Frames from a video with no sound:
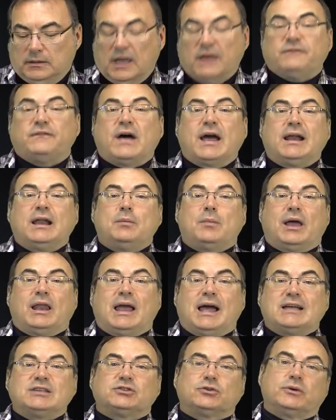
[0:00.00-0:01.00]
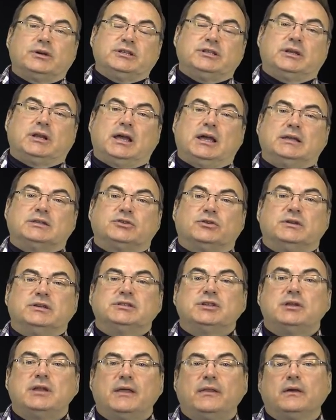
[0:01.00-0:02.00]
And finally, my last story today. So
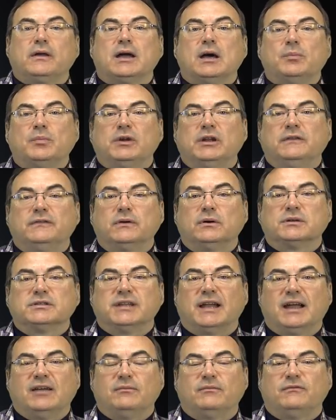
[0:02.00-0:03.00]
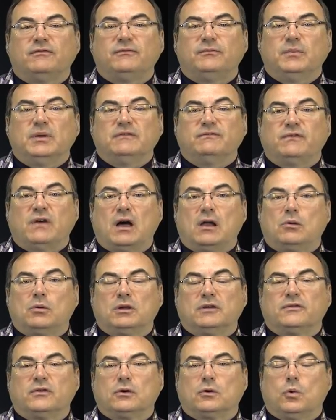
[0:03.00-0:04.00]
here's another company, folks, that I've been
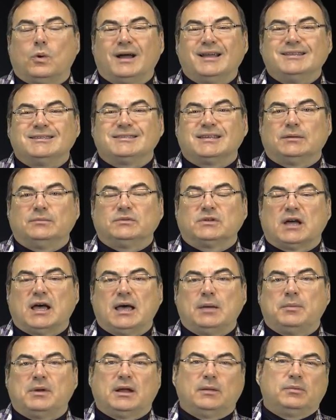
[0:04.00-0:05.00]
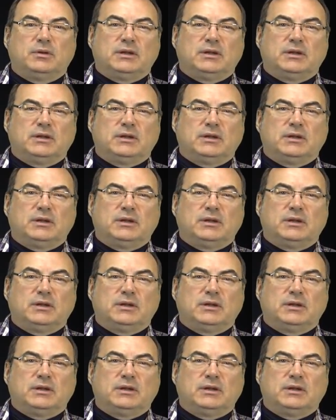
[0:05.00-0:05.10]
following for quite some time, and I